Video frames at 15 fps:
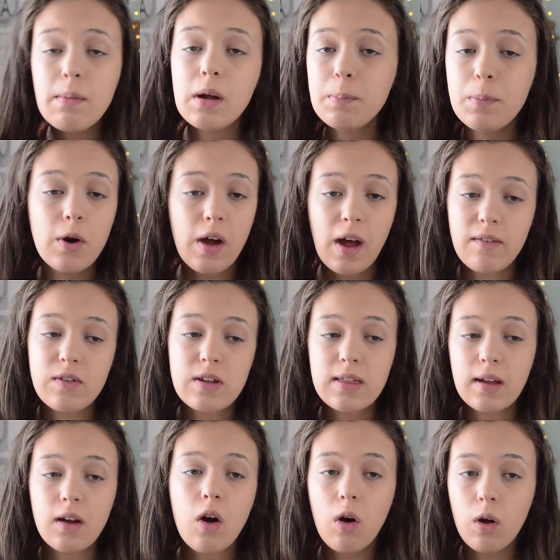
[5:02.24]
I'd put
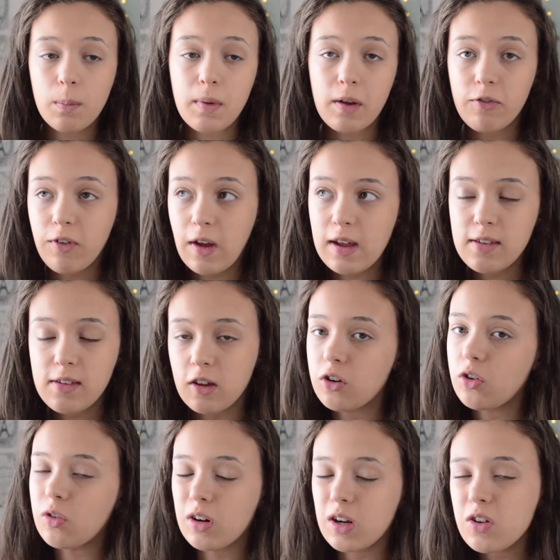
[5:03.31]
everything on my face it had
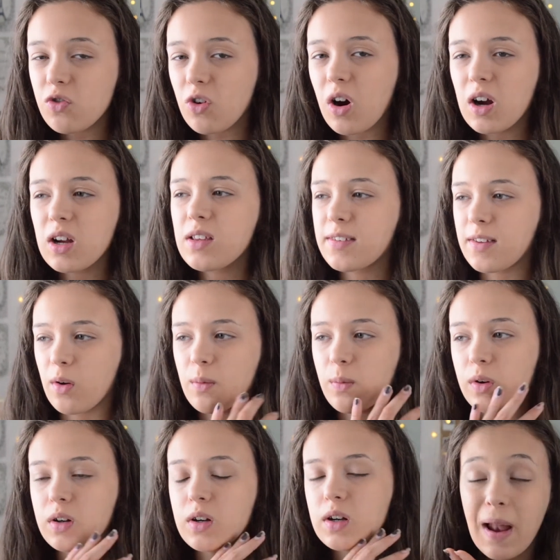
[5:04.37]
already dried, so it
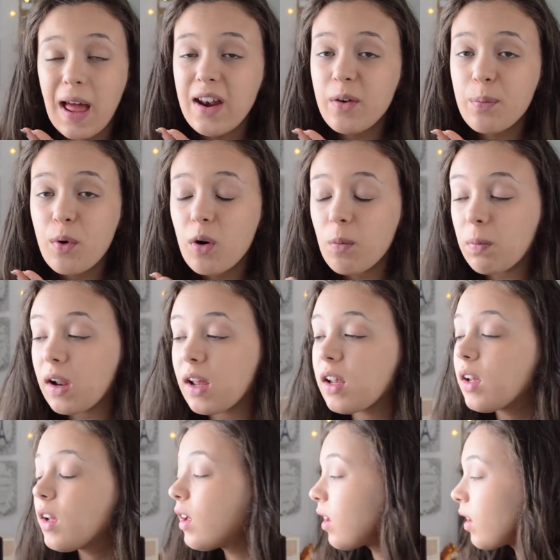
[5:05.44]
wouldn't blend properly.
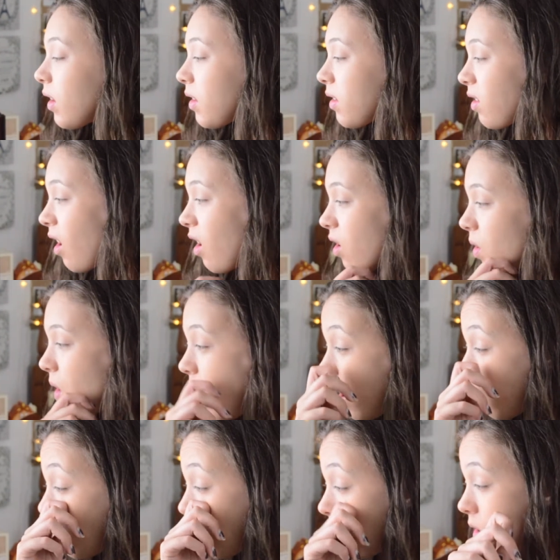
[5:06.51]
So
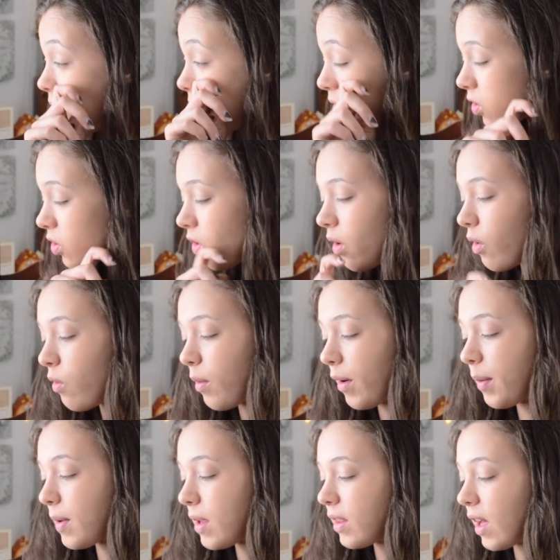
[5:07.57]
I'm not sure I would
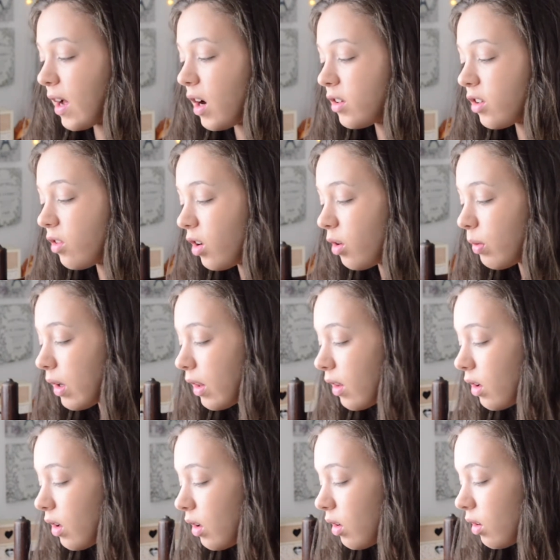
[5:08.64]
recommend that. I don't know
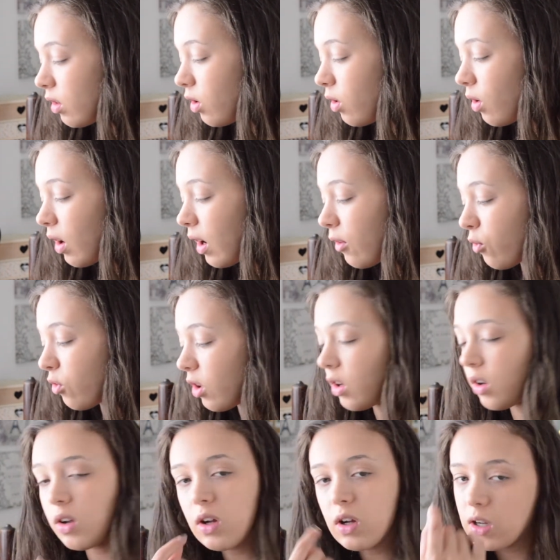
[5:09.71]
whether you have
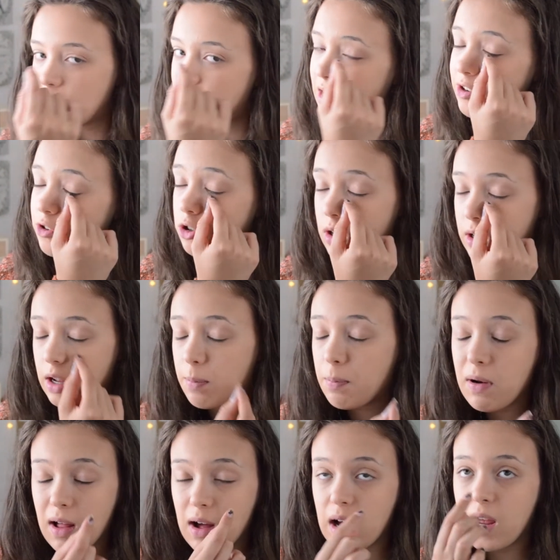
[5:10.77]
to literally
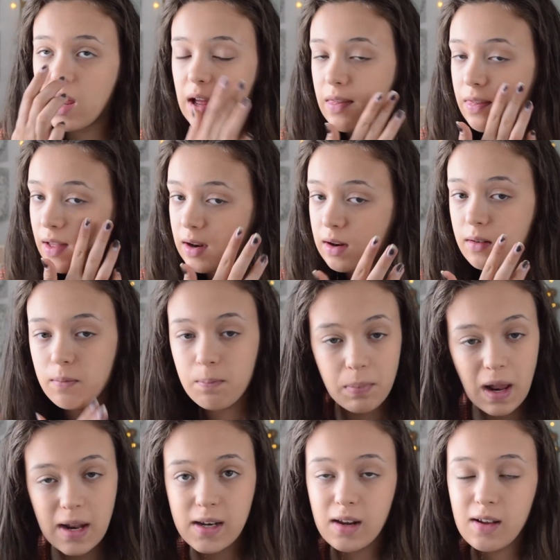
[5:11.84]
apply it and then
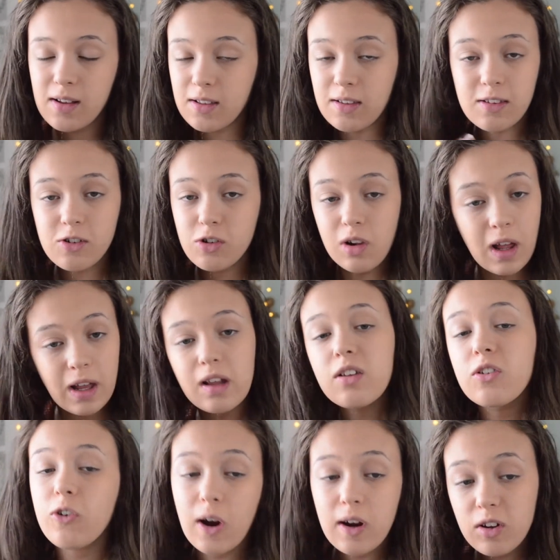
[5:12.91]
blend it like
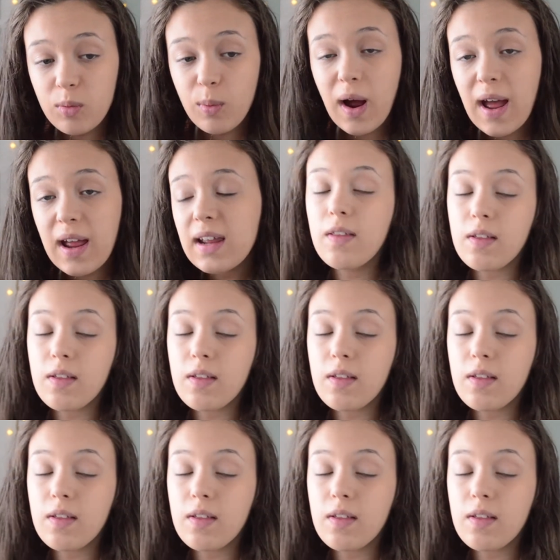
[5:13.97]
straight away.